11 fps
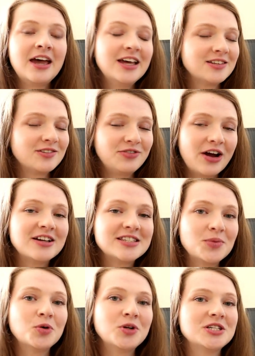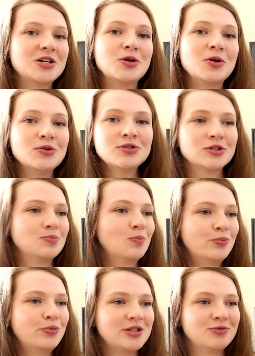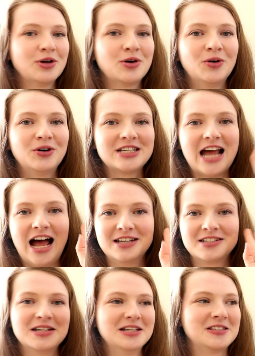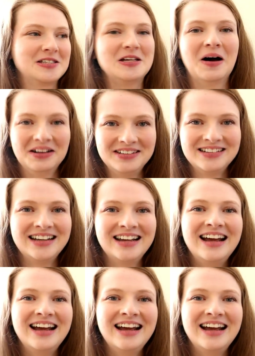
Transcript: It's very simple to use. Just press record and it's done.